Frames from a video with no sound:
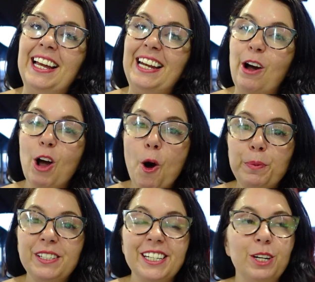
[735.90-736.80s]
Now, I hope
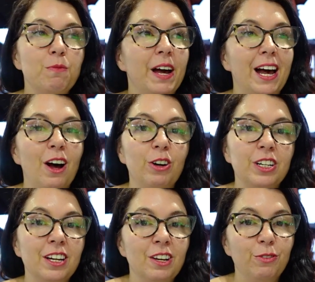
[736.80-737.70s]
you stick
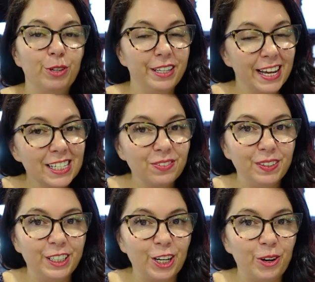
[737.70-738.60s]
around for the next
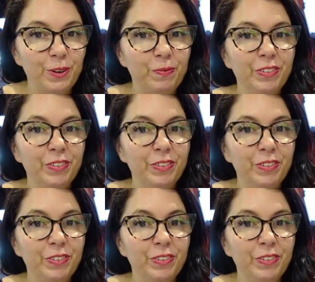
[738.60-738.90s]
video,